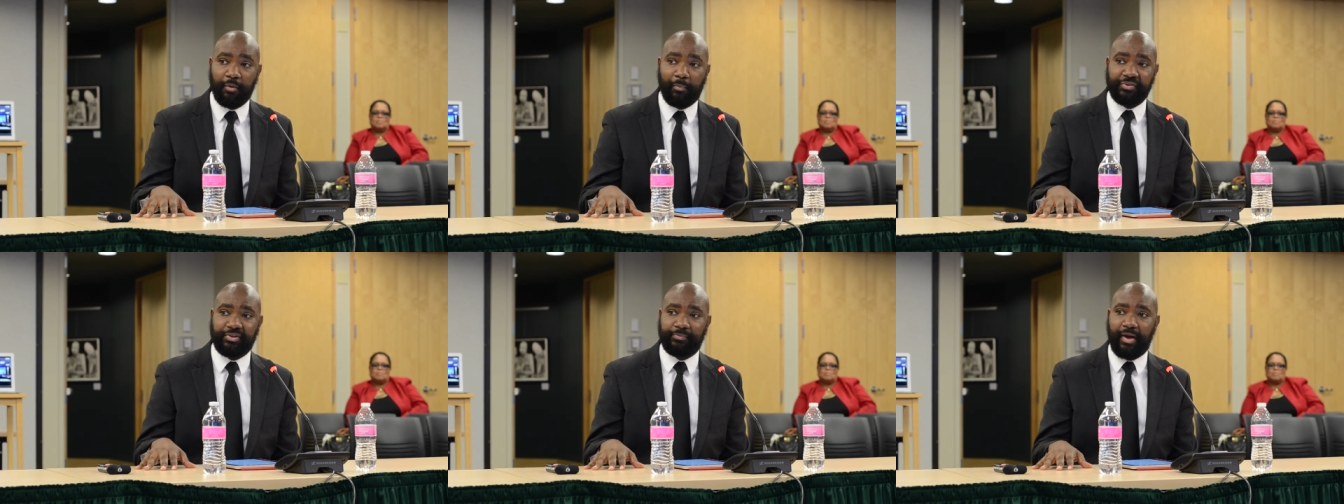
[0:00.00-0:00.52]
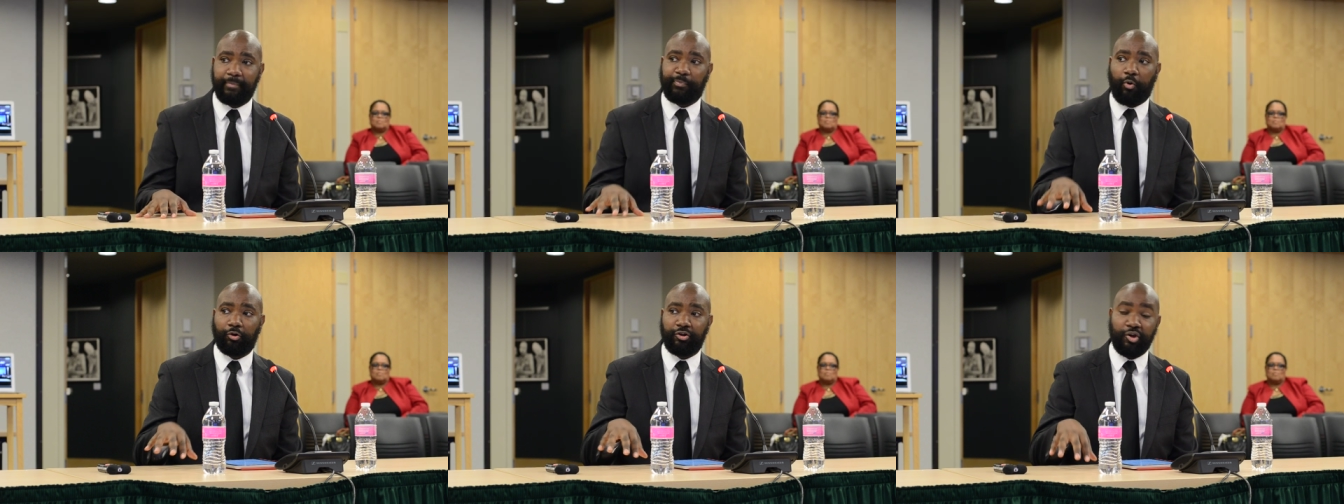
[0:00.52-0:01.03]
but sometimes
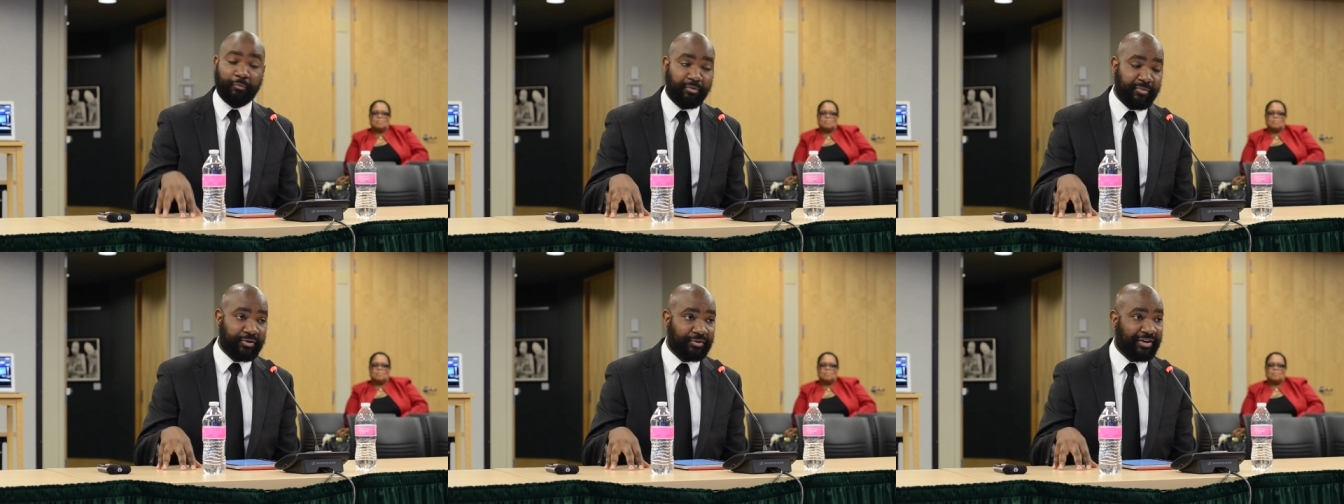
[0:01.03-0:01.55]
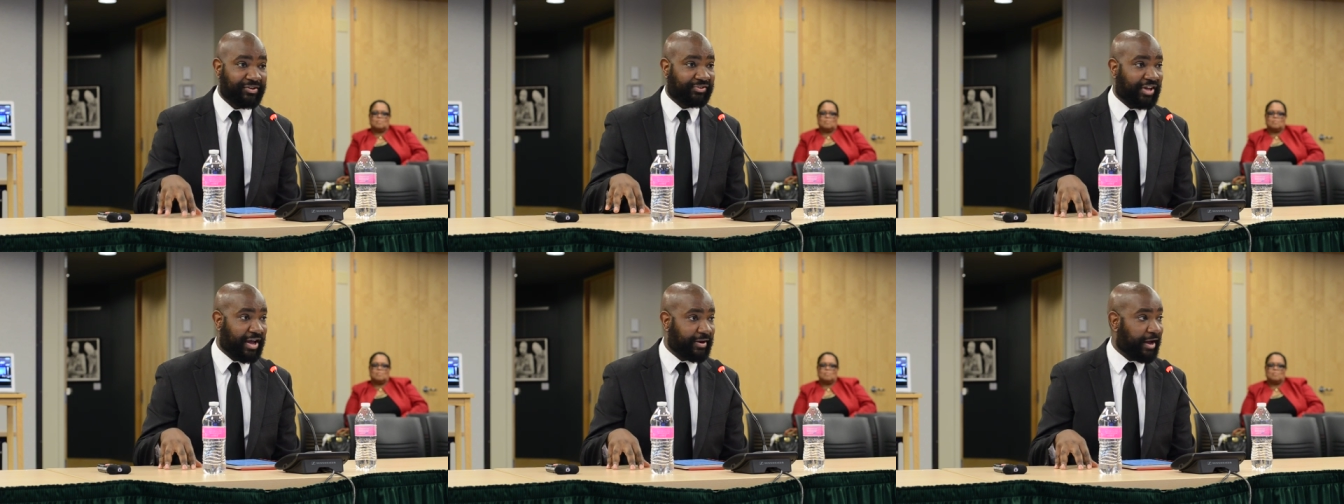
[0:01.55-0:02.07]
poorly implemented and
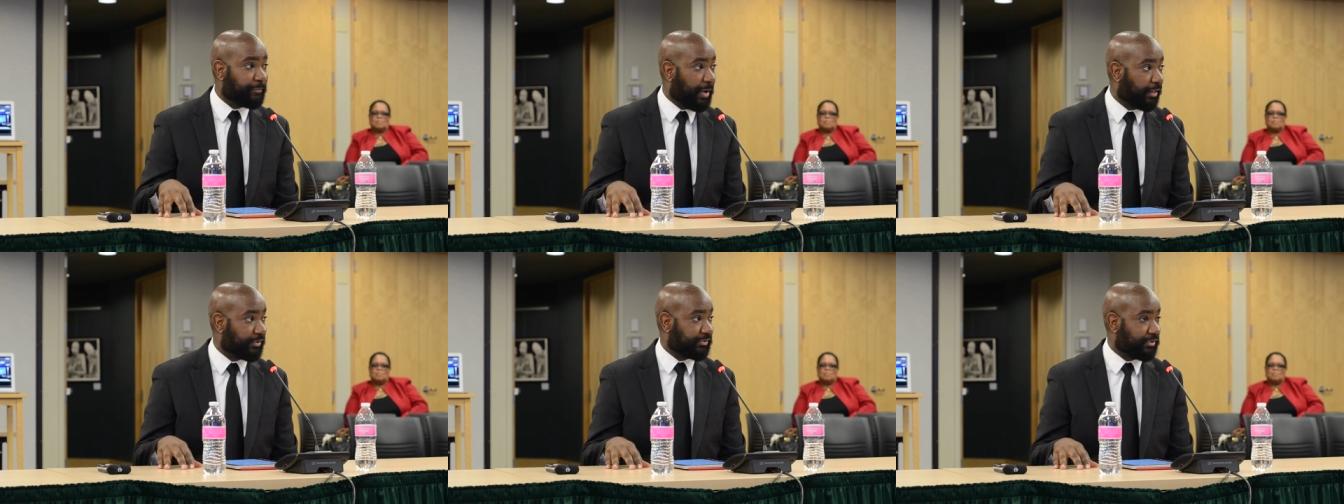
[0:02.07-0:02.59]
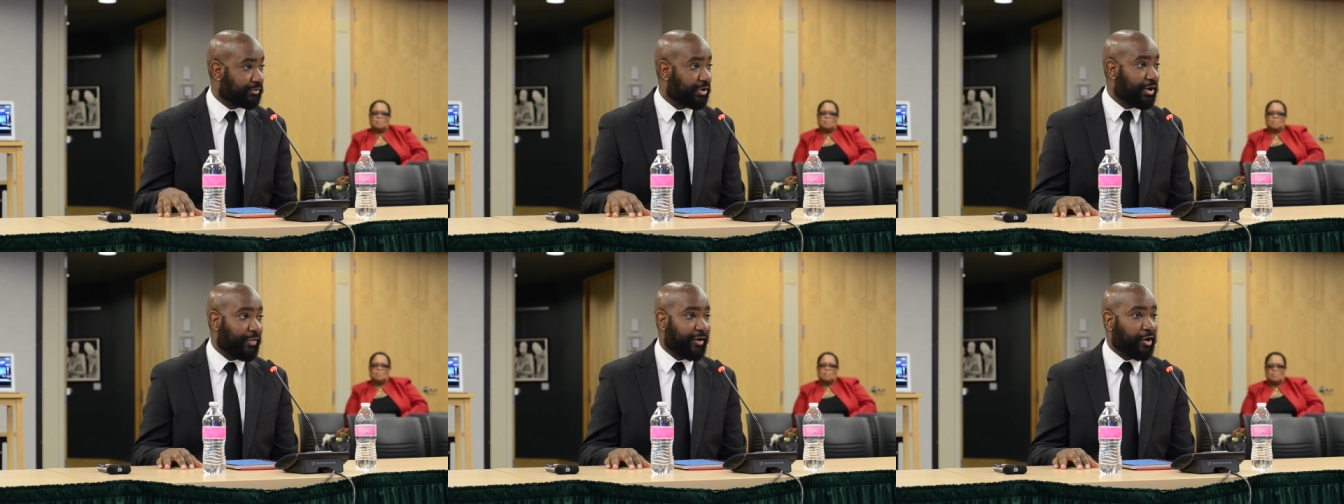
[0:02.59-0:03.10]
designed ed policy
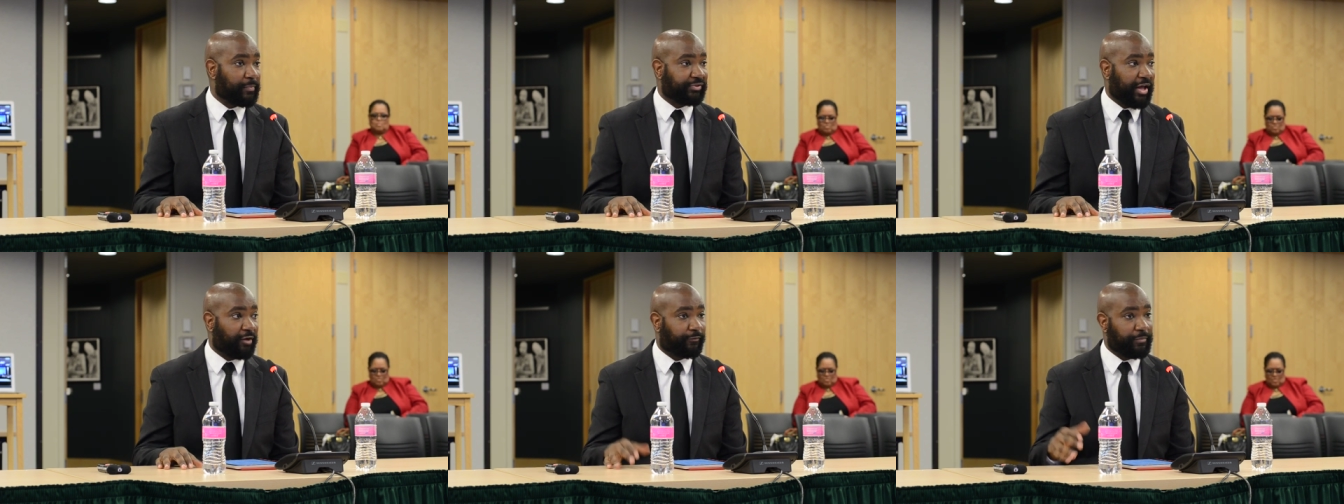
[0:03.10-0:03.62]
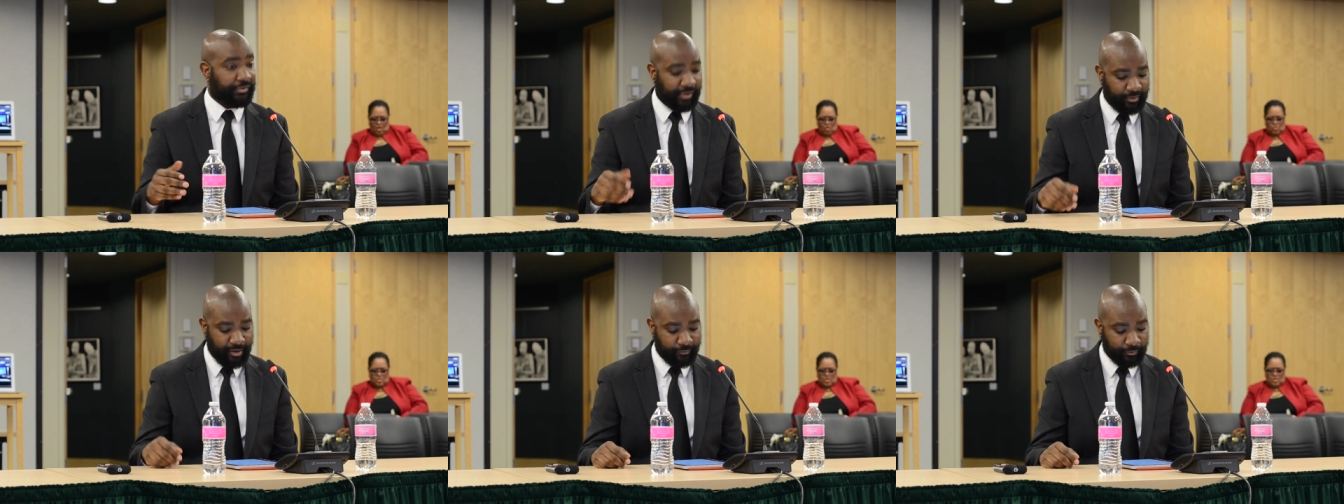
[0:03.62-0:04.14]
that comes down from the
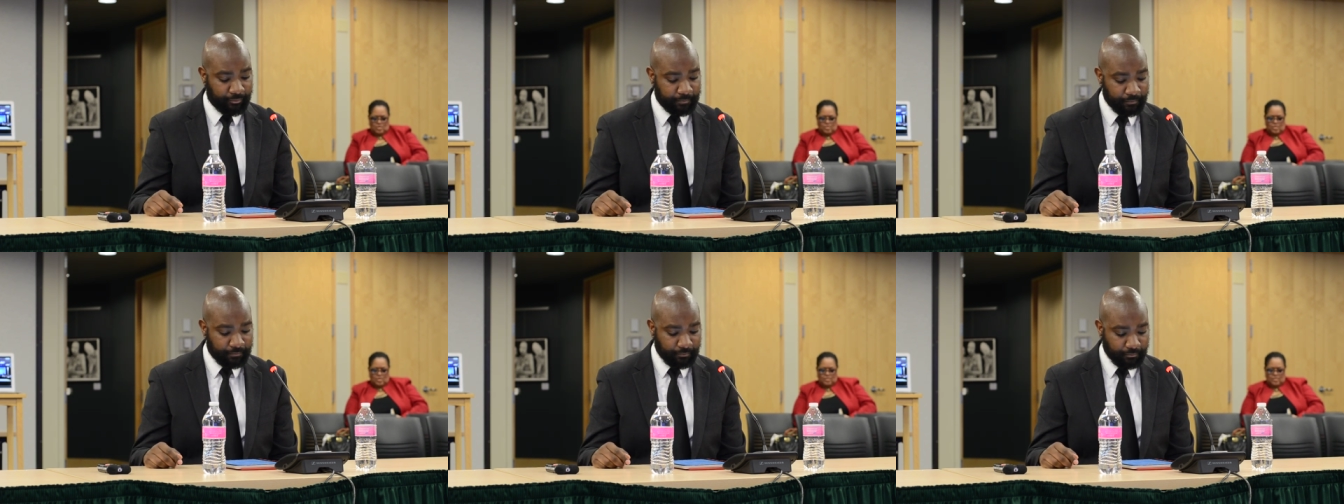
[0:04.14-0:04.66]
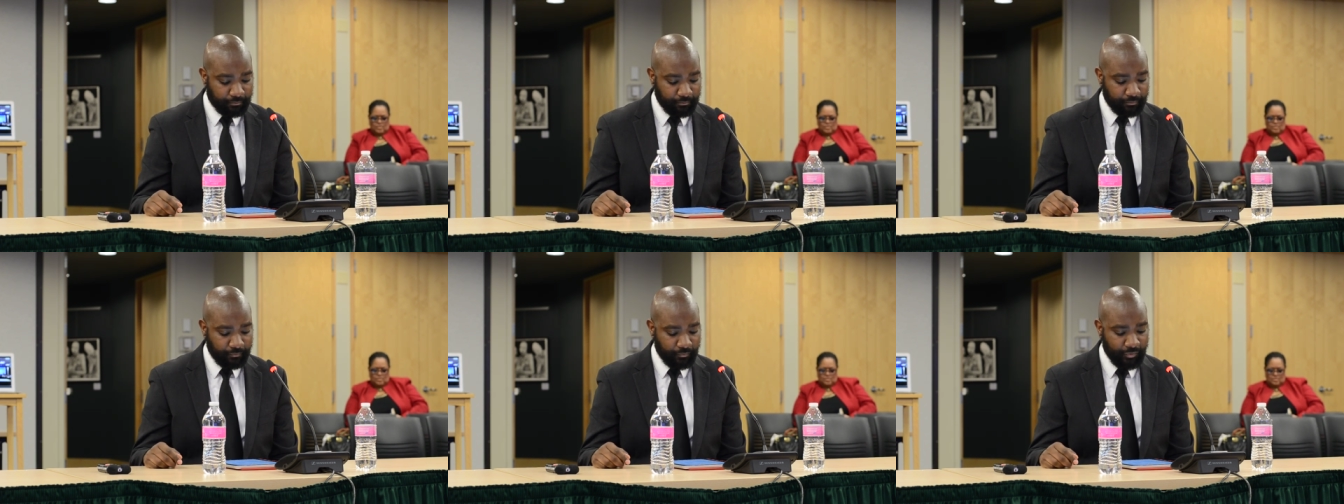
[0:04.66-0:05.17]
state level.
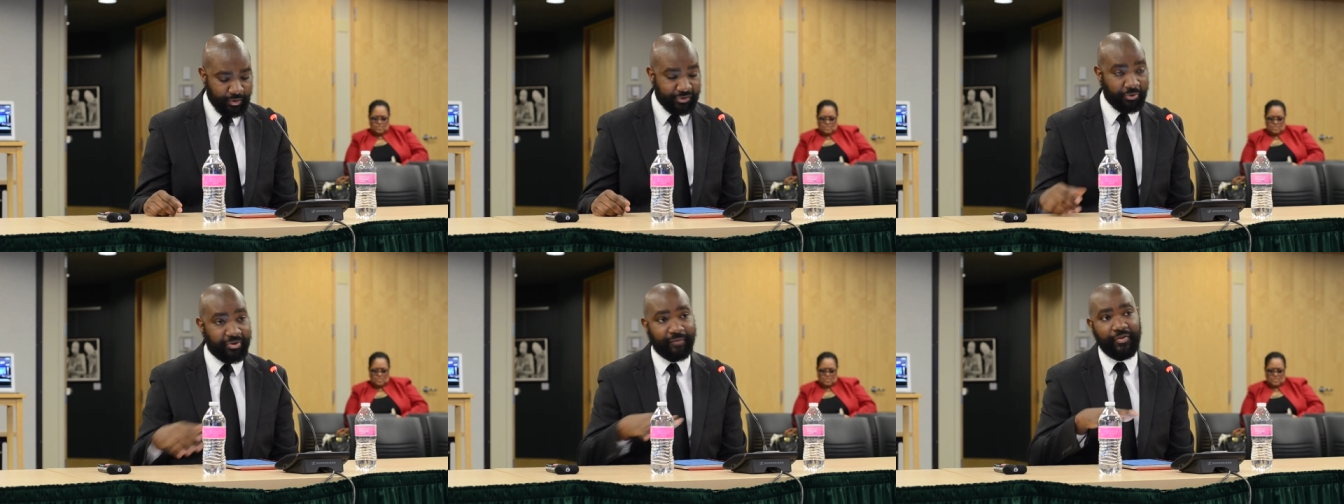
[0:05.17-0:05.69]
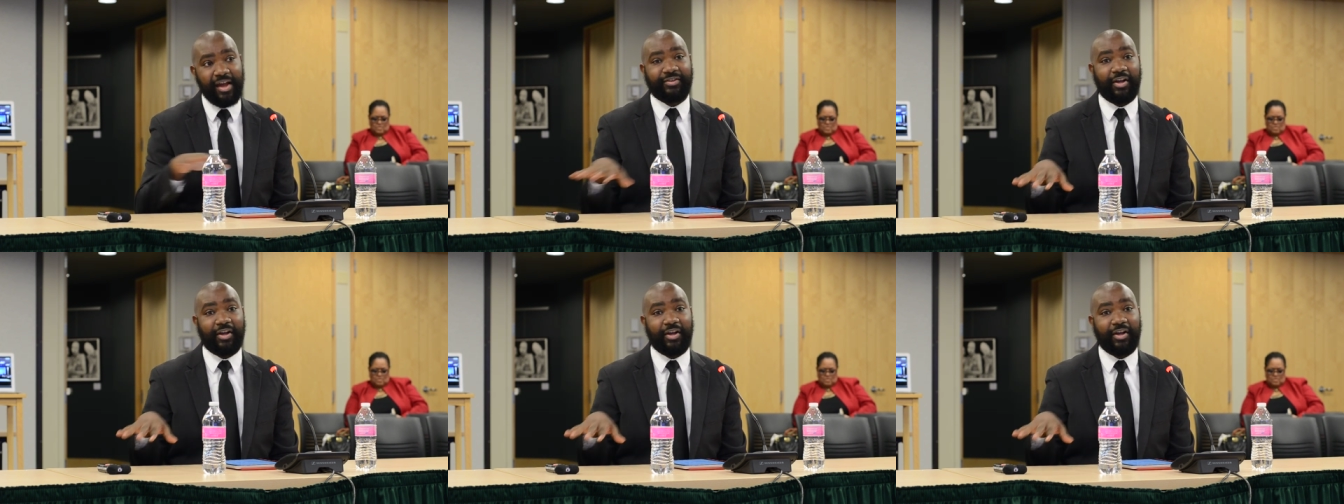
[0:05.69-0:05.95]
So given that as